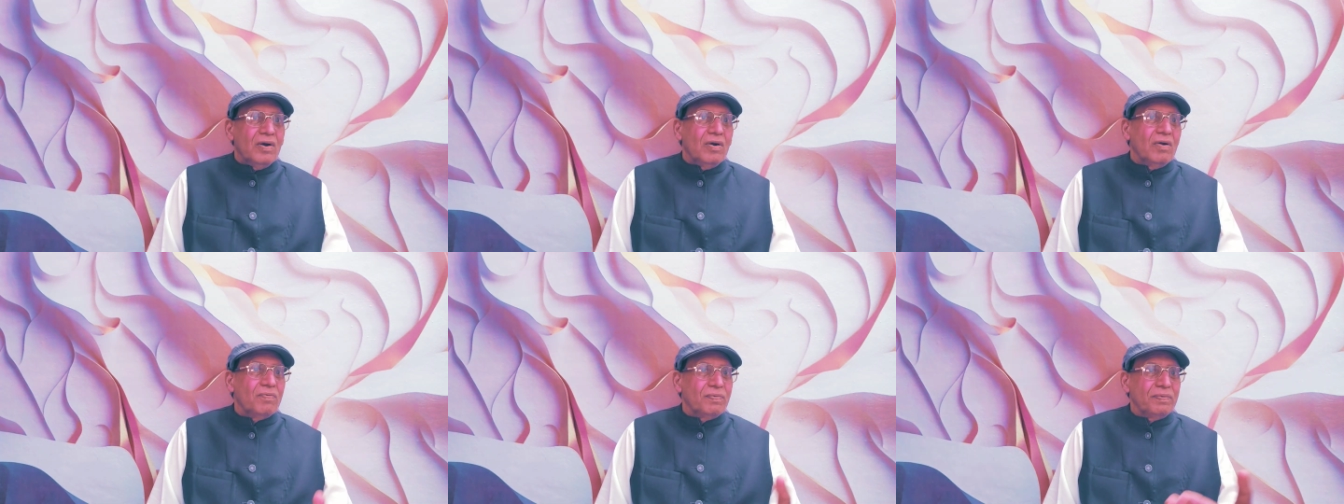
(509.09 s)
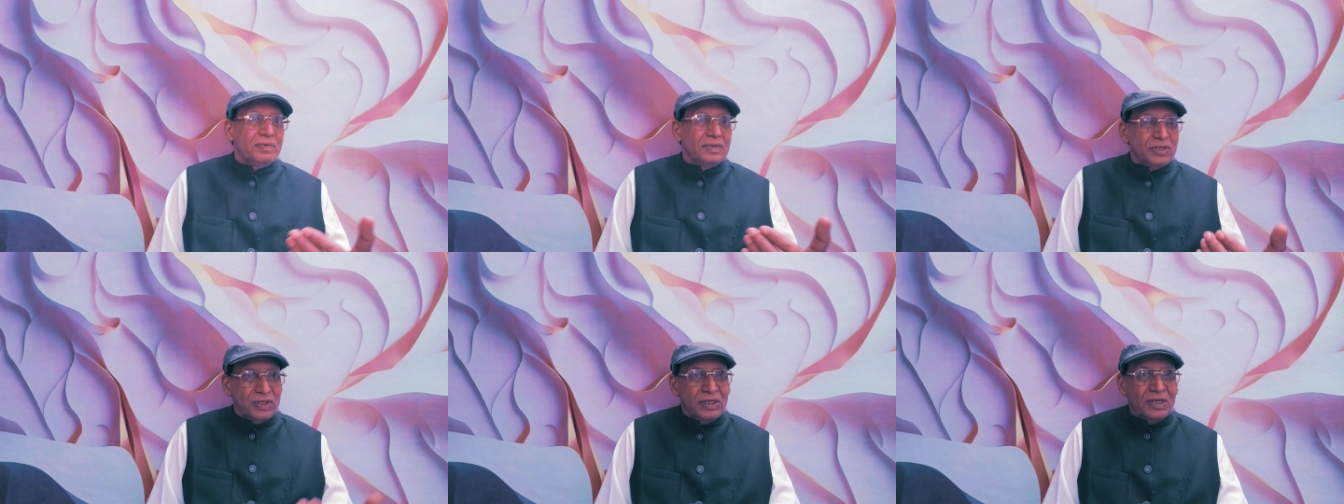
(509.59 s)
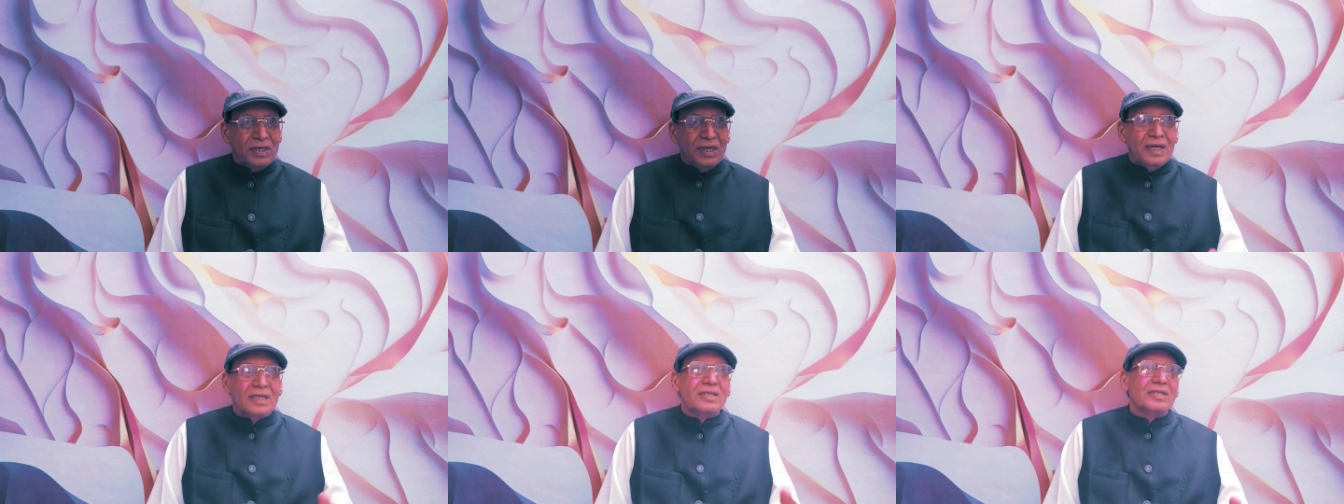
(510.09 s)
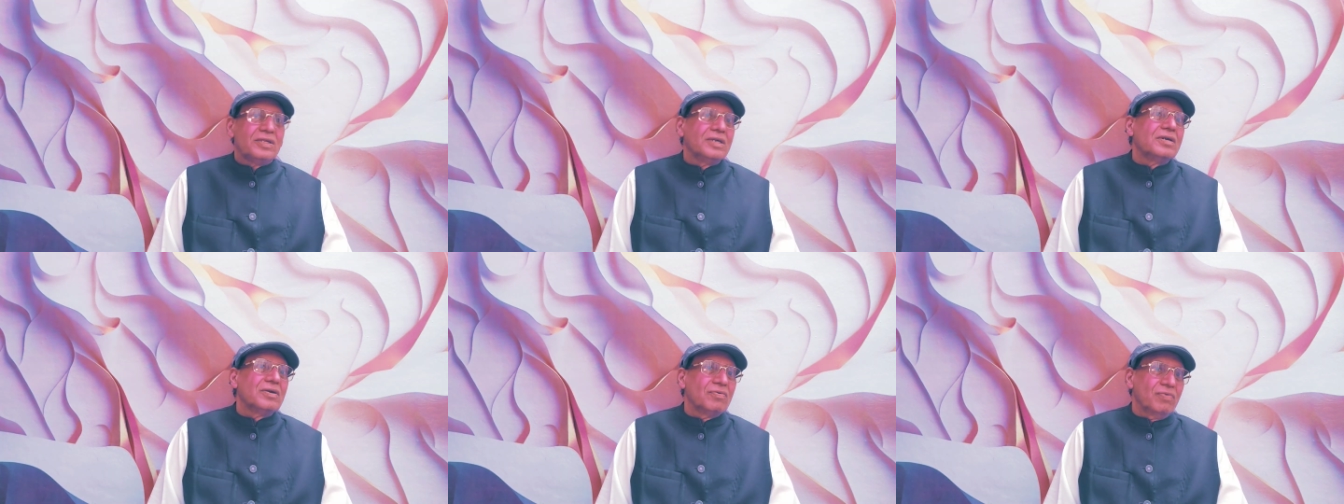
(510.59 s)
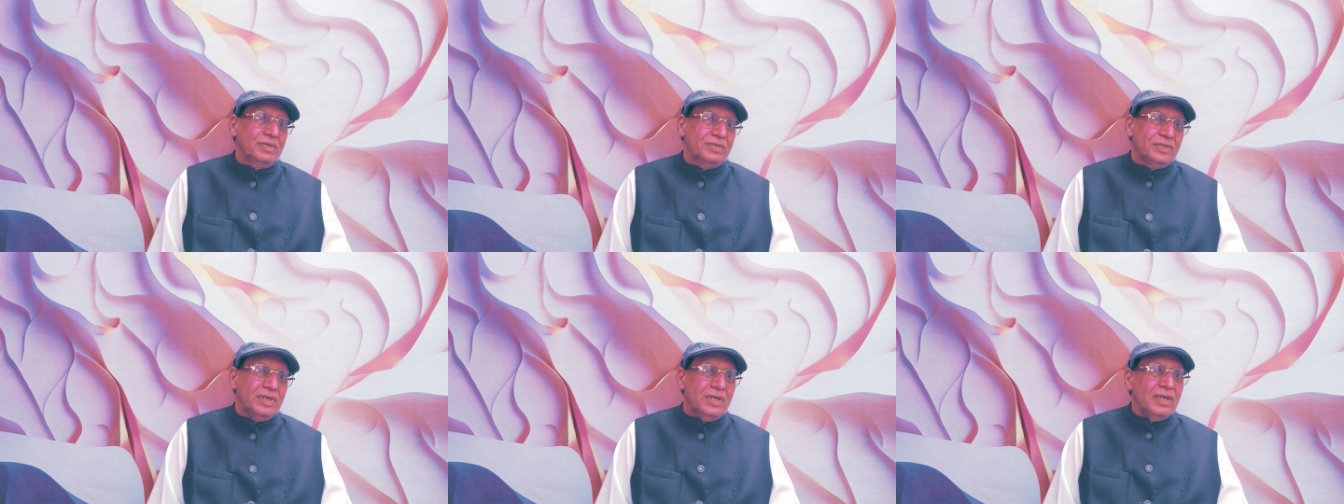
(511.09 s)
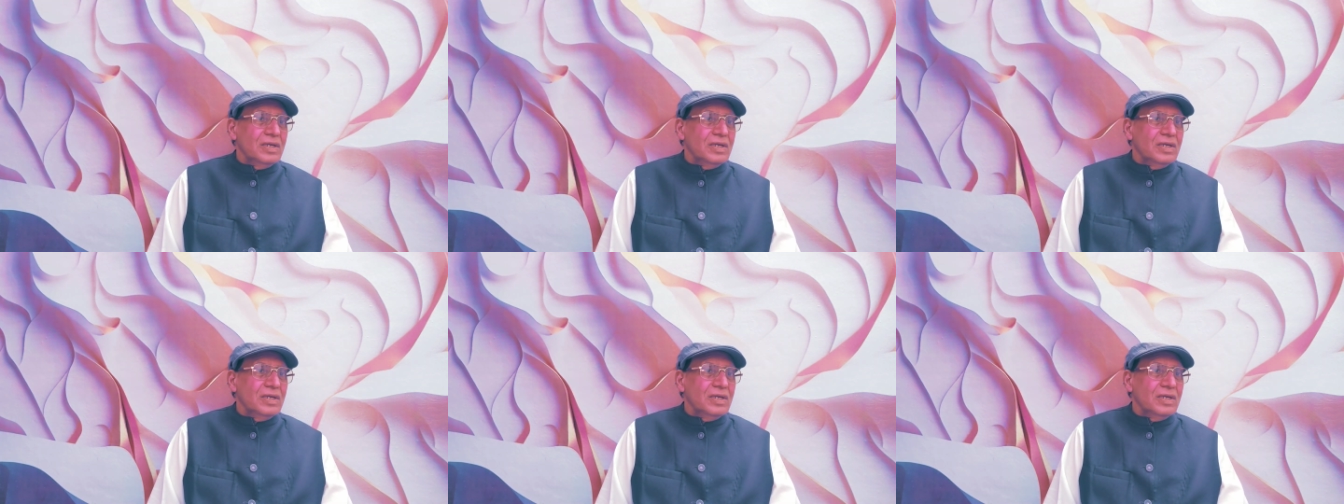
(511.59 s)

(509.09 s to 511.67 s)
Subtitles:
of decision and the thinking ones.